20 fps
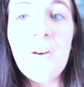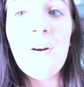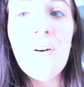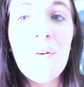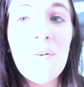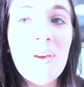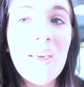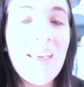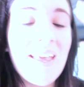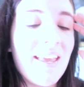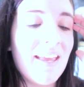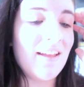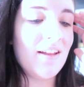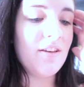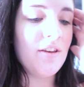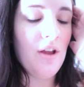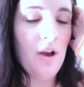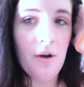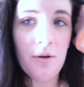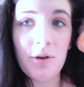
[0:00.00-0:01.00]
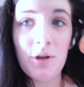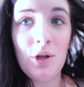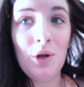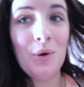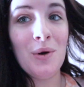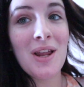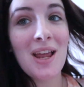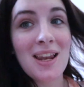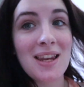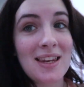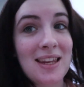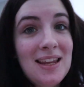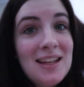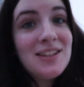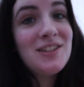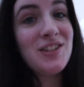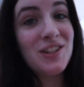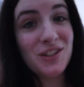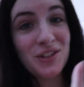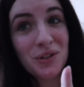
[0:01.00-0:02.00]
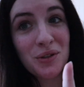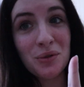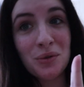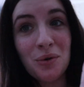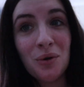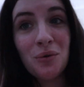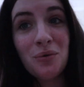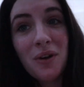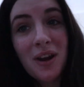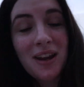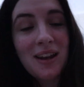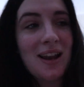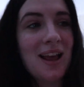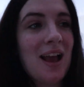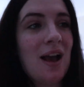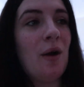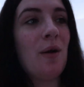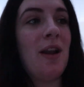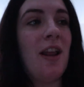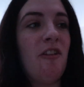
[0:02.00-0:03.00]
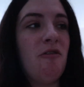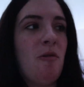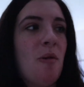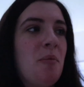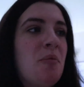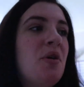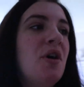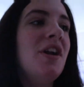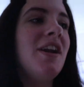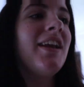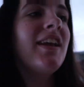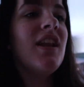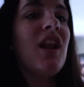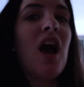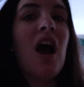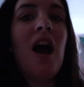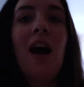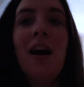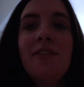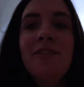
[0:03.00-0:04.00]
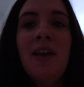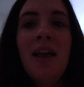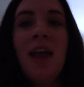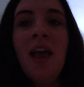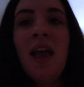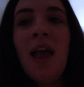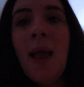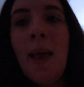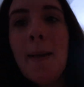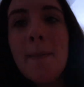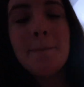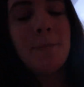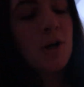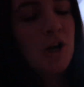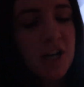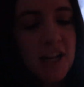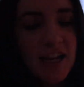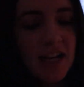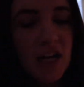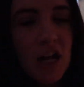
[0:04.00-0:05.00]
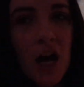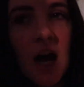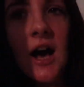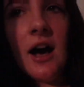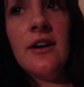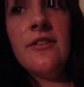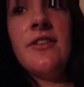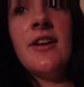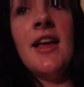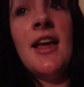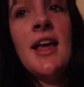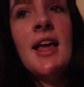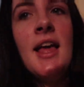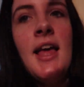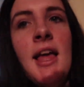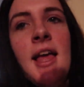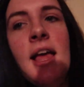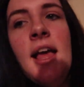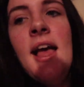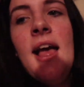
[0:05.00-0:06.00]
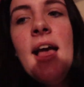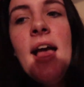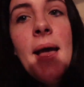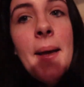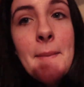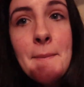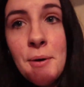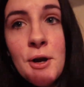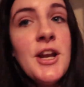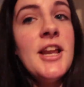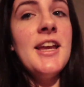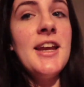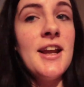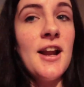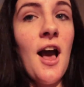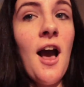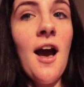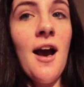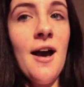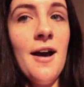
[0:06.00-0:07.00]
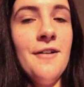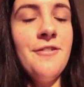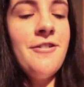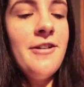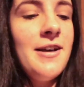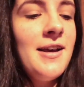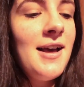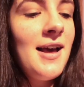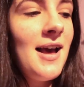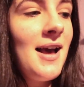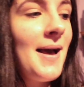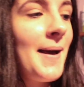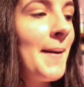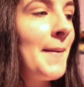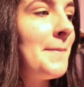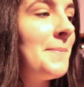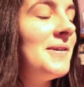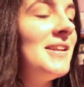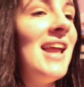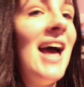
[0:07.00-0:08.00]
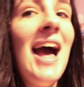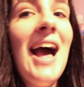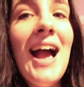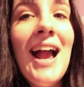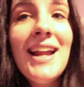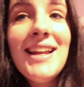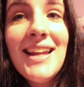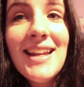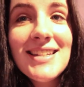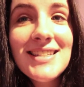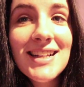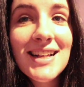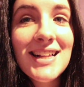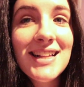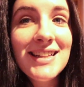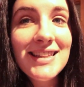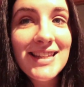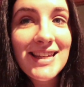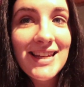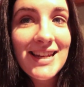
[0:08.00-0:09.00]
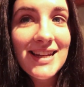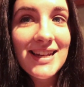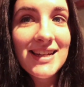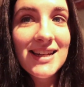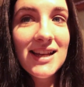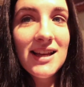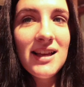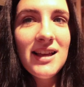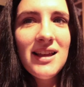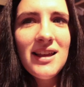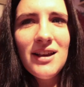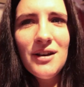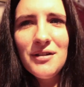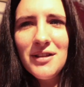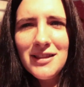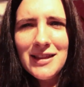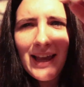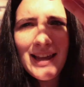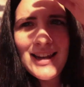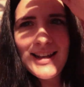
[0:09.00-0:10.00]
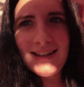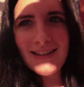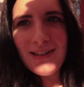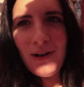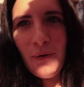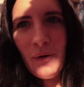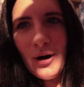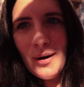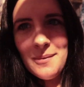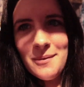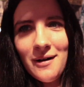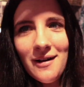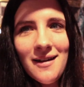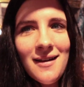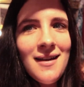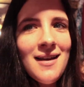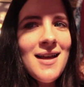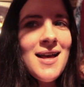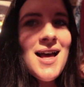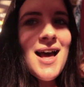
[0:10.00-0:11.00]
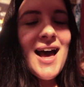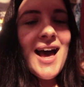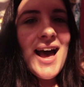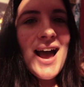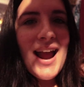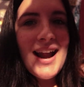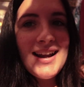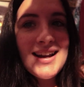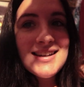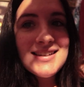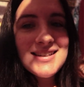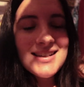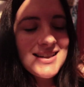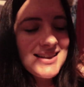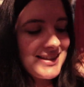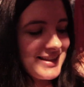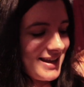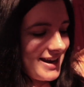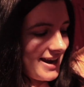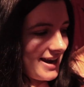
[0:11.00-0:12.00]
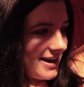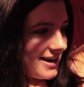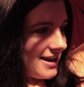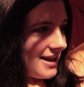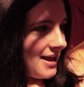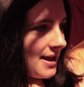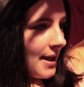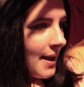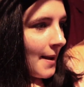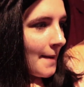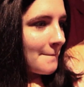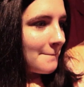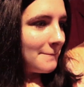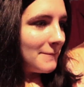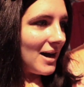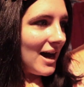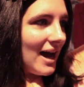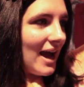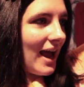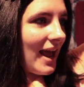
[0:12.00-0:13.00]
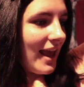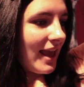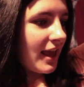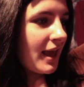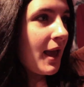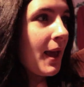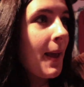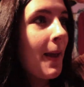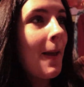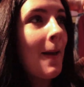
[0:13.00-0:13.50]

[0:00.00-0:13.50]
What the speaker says: Okay, no, you know what I need to do right now? And I've been putting it off and putting it off and putting it off. But I need to clean. Ooh, the lighting's horrible. I need to clean my